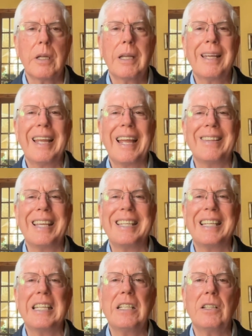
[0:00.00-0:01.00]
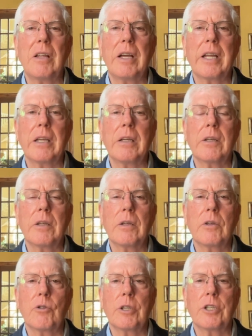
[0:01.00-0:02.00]
and they didn't like
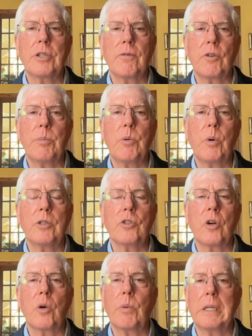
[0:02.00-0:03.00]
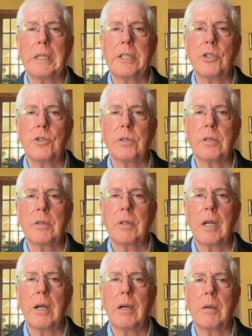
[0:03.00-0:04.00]
Christian viewpoints or religious
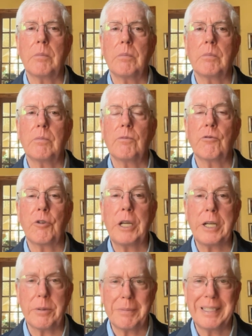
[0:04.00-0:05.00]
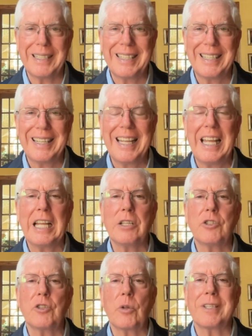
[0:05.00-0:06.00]
freedom. And
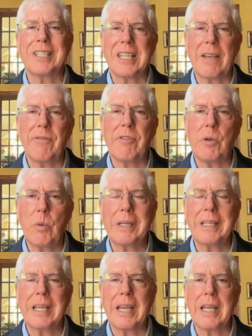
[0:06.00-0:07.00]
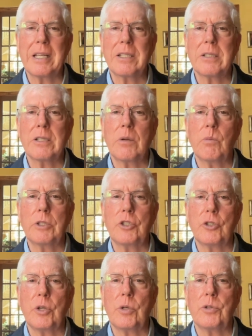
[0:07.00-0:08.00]
so the 71 case was
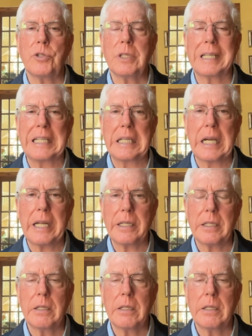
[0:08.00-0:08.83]
used to gut